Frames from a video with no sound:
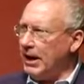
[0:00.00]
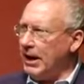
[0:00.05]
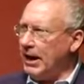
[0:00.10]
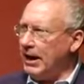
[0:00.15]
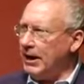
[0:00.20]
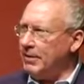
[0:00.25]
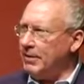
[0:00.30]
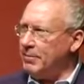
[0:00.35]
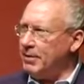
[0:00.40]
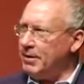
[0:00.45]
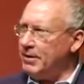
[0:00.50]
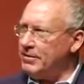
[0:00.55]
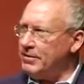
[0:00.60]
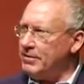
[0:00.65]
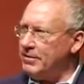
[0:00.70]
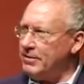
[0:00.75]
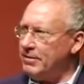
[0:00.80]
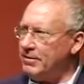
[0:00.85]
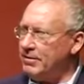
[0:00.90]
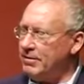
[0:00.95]
day he came to me and
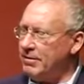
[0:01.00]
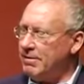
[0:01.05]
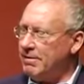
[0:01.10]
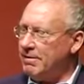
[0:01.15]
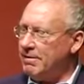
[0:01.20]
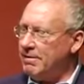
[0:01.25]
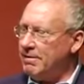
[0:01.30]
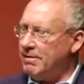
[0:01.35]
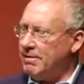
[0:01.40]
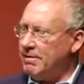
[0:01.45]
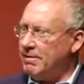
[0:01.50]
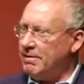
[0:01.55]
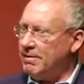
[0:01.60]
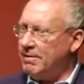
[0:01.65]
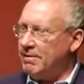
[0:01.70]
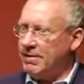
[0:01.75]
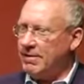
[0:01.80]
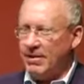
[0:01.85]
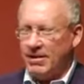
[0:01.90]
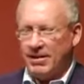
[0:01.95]
says,
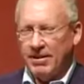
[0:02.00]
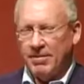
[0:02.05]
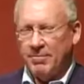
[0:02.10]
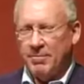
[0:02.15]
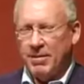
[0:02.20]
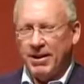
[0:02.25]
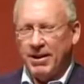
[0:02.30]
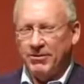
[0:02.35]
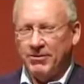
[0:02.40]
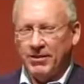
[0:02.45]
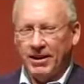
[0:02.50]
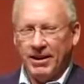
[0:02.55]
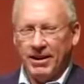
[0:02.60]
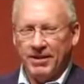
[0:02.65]
"Pastor,